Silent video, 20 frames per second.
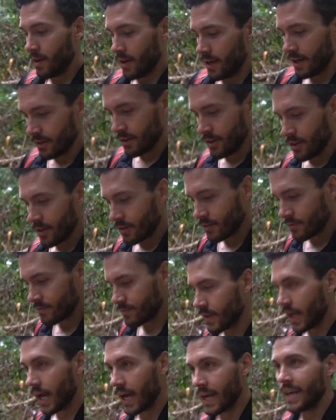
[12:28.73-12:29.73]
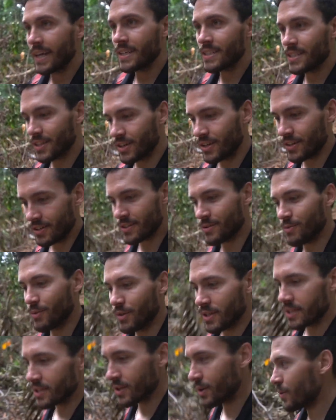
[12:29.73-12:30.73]
I don't know. I guess there is
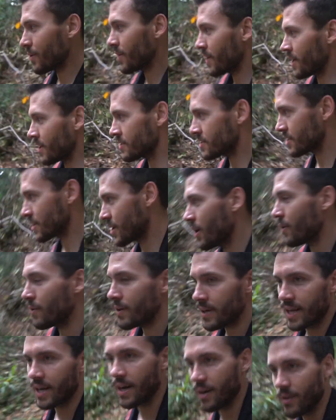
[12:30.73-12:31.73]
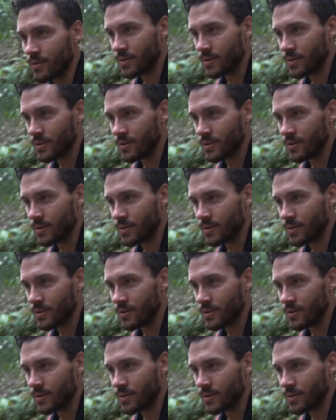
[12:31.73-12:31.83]
really nowhere else to go right now,